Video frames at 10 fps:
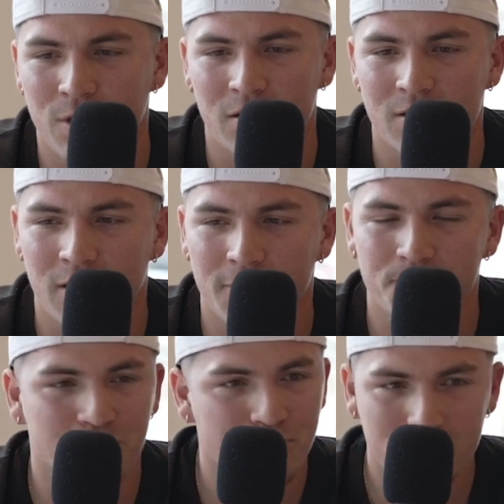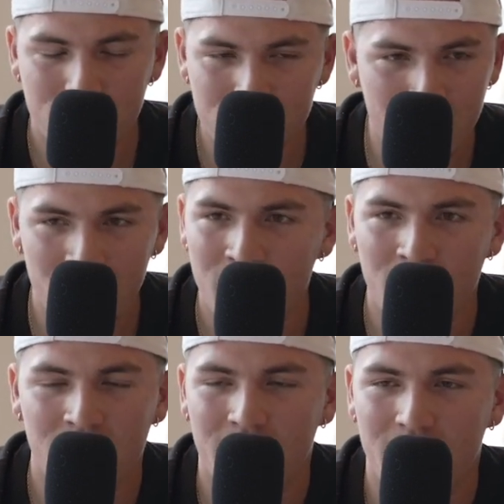But I was like,
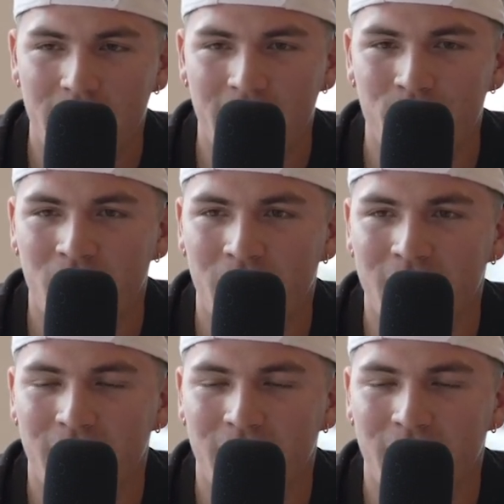hey man,